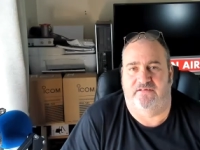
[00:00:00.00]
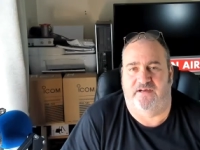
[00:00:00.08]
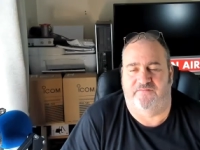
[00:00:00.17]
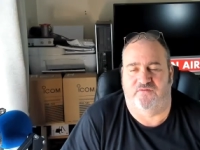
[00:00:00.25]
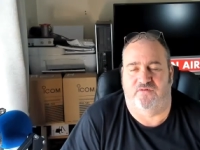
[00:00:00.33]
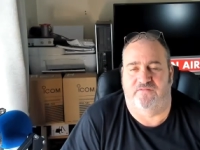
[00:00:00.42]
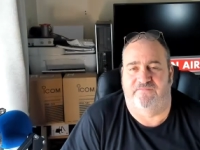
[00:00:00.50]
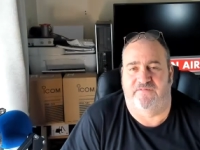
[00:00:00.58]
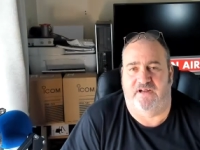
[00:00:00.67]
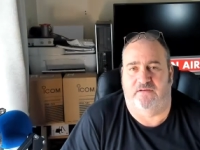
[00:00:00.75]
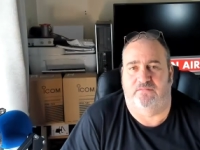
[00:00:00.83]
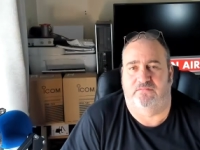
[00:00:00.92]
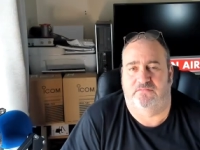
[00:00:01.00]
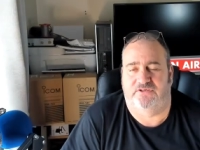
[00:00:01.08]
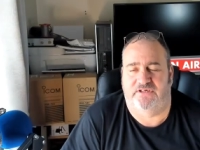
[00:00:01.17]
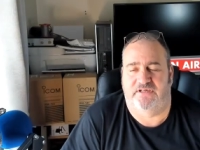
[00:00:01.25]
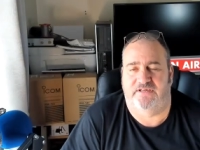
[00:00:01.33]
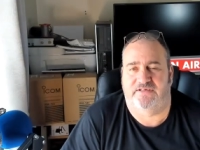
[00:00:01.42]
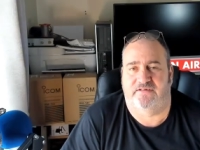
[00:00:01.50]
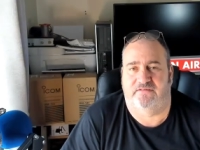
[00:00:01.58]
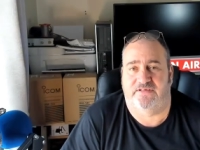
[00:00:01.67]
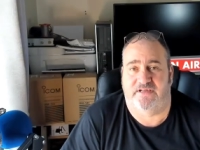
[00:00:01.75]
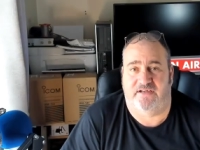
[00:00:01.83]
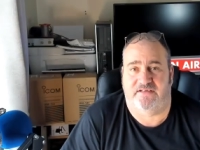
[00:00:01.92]
Have a good one for now. Cheers.
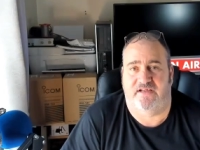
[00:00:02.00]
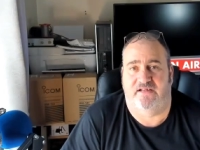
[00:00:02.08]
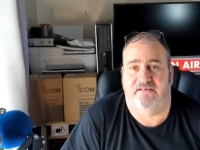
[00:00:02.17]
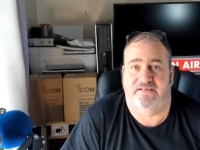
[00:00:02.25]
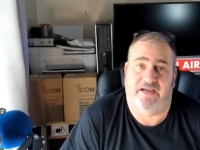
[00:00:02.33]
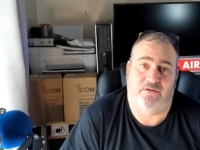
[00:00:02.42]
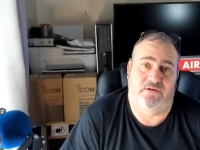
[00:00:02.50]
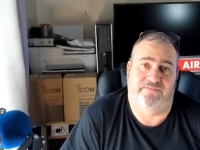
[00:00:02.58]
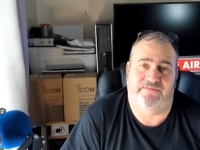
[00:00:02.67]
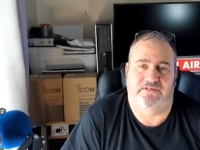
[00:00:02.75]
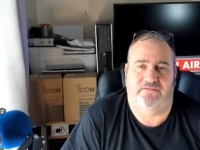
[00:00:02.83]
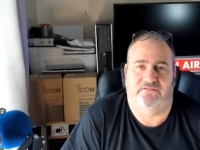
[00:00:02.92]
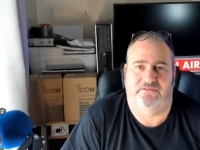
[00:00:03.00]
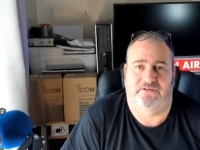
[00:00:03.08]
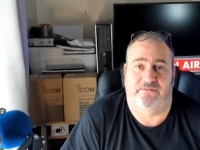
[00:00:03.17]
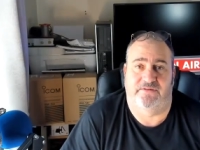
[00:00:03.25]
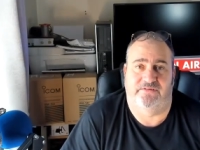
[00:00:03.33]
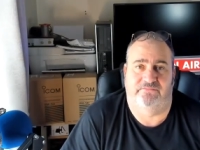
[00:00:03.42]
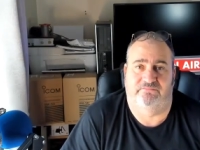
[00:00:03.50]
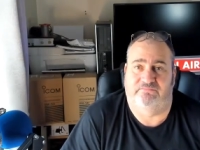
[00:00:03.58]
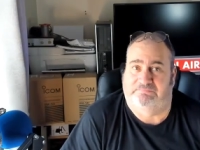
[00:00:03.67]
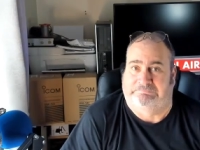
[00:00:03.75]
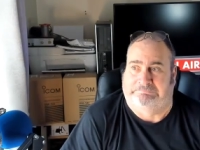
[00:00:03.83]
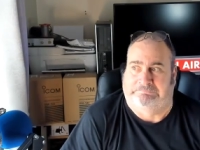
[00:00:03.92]
CSN's out of here. Doing
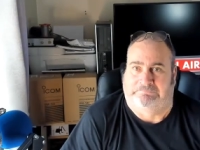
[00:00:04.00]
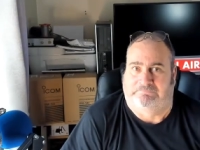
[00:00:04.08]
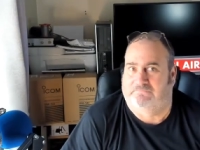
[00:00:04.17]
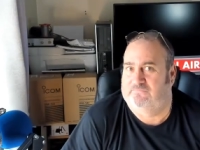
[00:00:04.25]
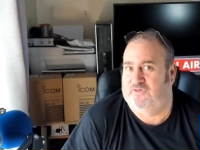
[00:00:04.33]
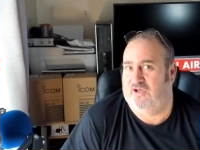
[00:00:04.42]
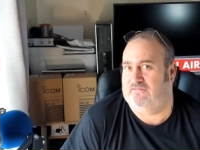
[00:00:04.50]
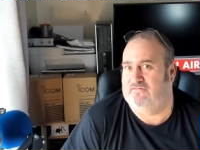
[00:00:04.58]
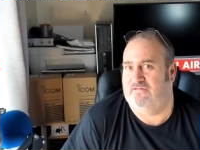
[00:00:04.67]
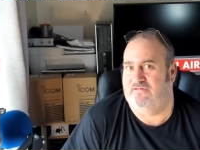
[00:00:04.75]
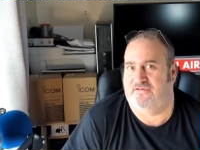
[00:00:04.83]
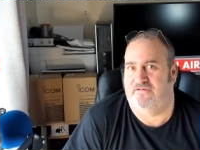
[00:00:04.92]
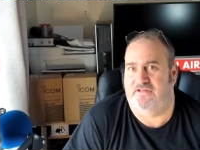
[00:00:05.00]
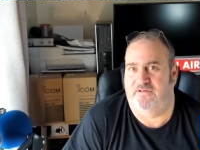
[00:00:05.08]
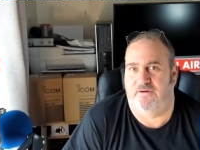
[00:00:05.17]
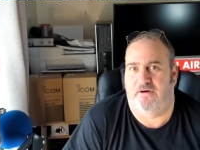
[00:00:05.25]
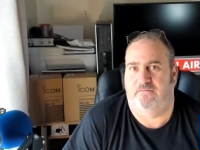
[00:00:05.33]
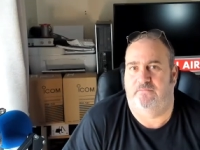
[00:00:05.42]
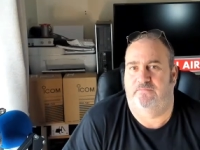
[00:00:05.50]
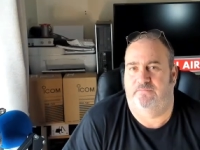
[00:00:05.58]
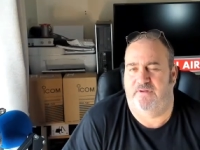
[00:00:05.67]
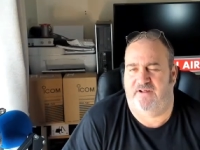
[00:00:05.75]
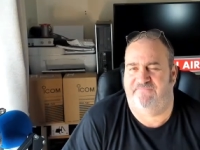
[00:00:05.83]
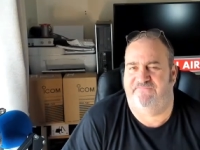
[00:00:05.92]
God knows only what.
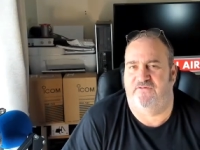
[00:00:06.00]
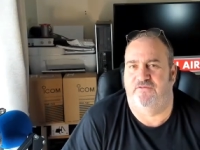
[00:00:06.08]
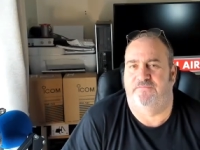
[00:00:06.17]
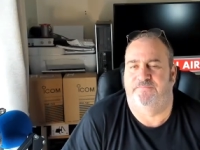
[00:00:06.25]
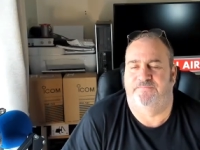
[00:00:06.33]
But have fun.